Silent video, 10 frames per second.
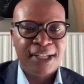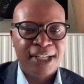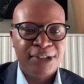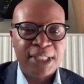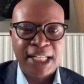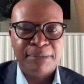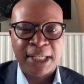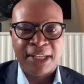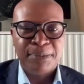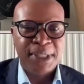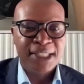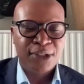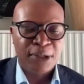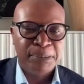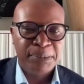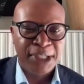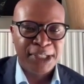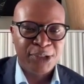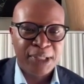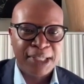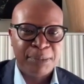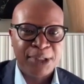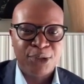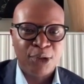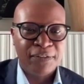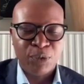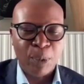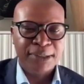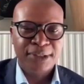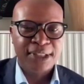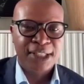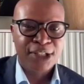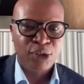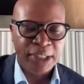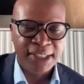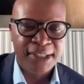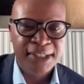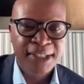I tell them, can you please stop doing that between 12 and 1, because it's just noisy.